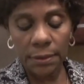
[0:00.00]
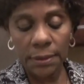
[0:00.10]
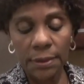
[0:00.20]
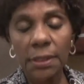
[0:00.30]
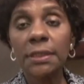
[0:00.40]

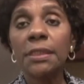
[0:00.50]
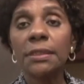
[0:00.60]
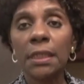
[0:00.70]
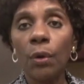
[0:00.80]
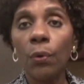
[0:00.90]
This is
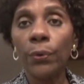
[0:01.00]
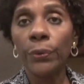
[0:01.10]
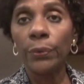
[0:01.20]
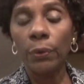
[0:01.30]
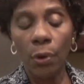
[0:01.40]
the
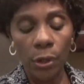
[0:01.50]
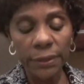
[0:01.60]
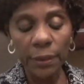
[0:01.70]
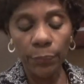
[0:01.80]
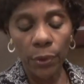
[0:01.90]
oil. All
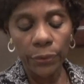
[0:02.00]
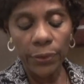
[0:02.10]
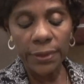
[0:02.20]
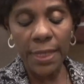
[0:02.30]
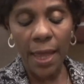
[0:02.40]
the
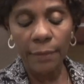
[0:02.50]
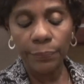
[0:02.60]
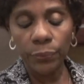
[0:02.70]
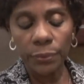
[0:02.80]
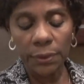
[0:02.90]
borders I
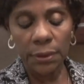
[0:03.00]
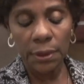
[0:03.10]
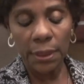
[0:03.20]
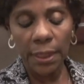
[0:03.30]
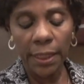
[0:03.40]
put
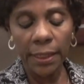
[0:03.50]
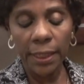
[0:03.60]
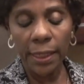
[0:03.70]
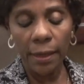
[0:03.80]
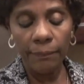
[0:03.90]
in
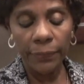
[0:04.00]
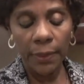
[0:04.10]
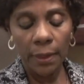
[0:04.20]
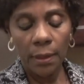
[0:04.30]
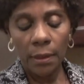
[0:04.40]
there.
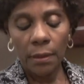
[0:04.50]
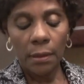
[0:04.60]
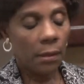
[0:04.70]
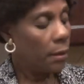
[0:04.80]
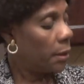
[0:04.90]

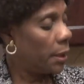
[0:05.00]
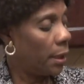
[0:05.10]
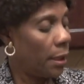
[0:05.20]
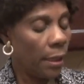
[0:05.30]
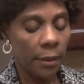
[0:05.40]

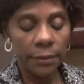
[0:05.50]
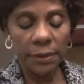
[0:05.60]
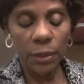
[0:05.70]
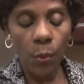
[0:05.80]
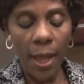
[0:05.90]

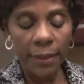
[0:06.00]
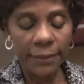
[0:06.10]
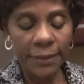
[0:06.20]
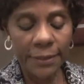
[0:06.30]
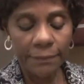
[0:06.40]
The
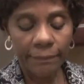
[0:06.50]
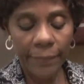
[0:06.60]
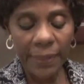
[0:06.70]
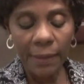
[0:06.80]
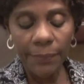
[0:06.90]
wax,
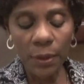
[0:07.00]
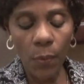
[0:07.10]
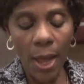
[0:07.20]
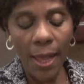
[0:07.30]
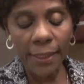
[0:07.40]
the bee
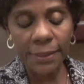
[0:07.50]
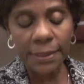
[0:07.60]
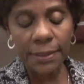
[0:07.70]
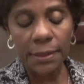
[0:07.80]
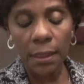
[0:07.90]

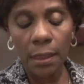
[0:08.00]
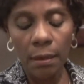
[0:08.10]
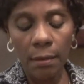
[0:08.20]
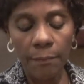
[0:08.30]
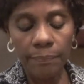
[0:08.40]
wax, the